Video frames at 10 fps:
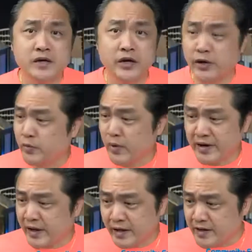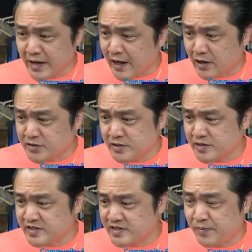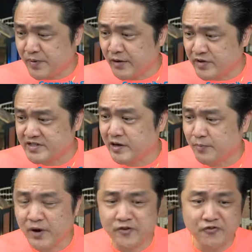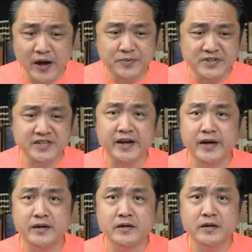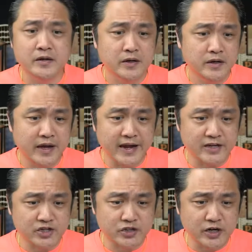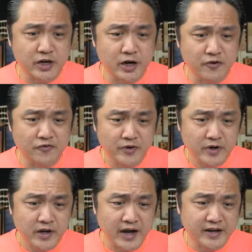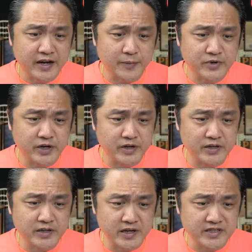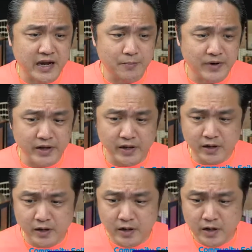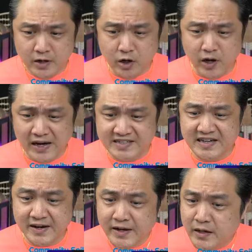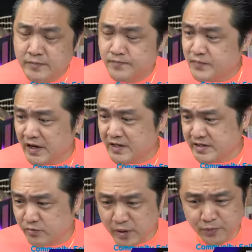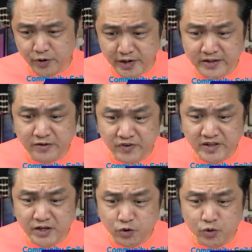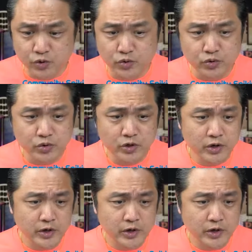You know, when they announced CPI was 7.5%, and straight off, I captured this company called Asana. It's a work productivity tool.